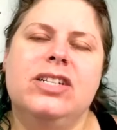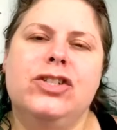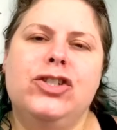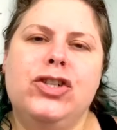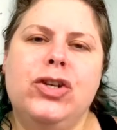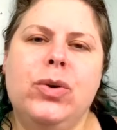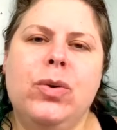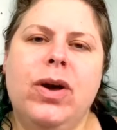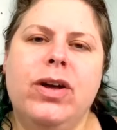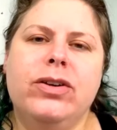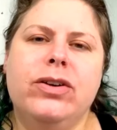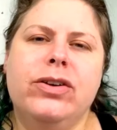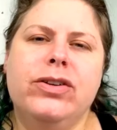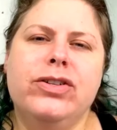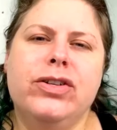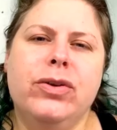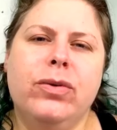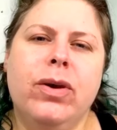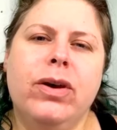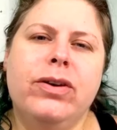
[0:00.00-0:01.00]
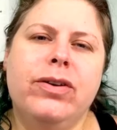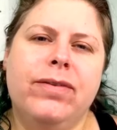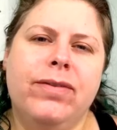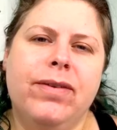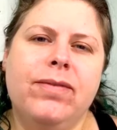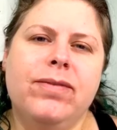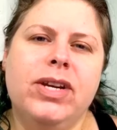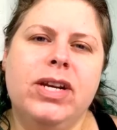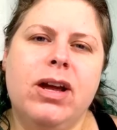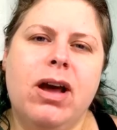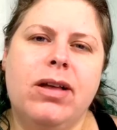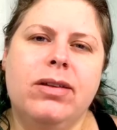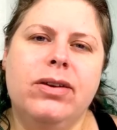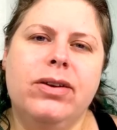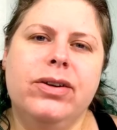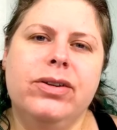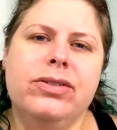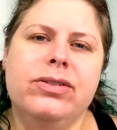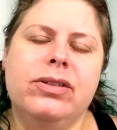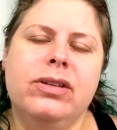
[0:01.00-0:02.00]
$200,
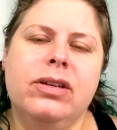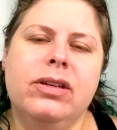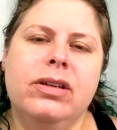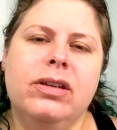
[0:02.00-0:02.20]
$250,